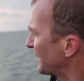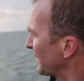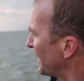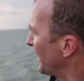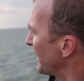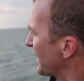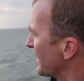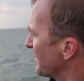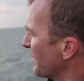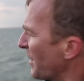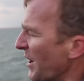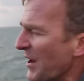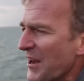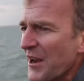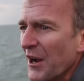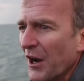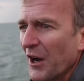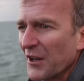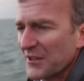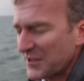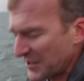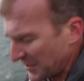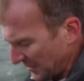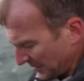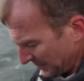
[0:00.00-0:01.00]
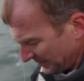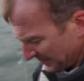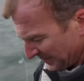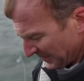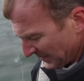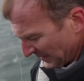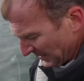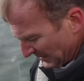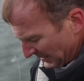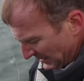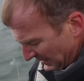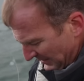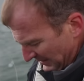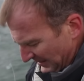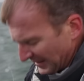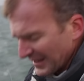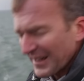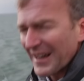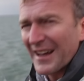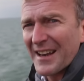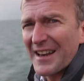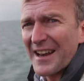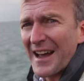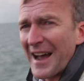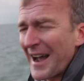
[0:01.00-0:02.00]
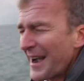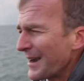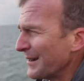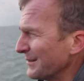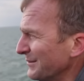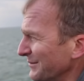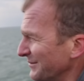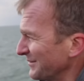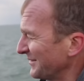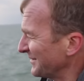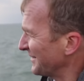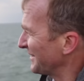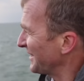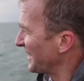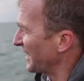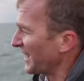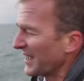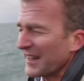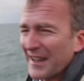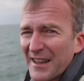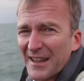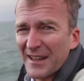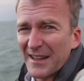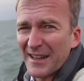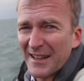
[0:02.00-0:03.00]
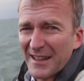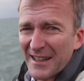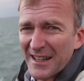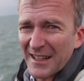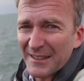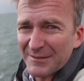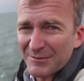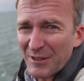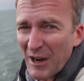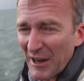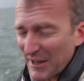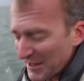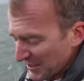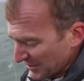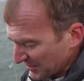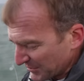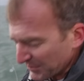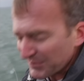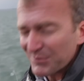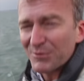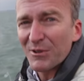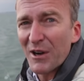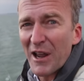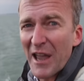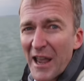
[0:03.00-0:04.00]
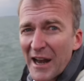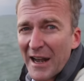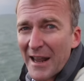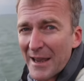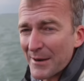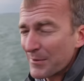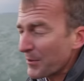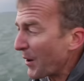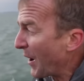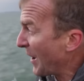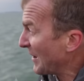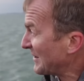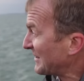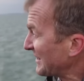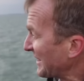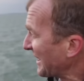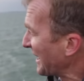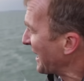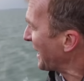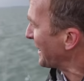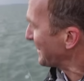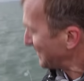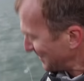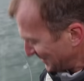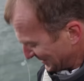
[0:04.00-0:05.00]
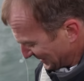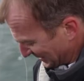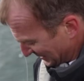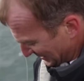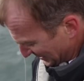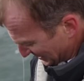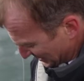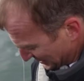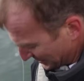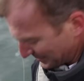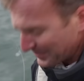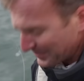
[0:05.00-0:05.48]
31 knots. And now the rudder's really weighting up. It's